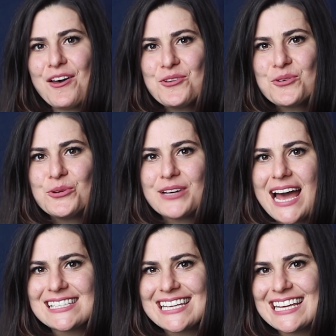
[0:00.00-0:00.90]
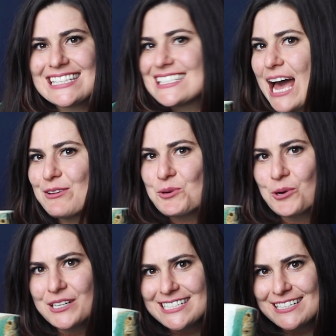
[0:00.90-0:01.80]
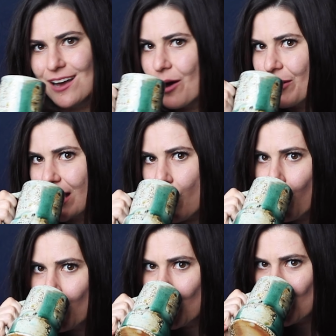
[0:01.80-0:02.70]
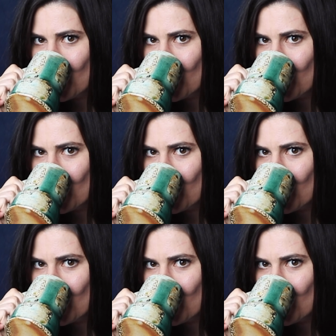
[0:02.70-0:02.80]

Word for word: Hey all you cool cats and kittens, how's quarantine going?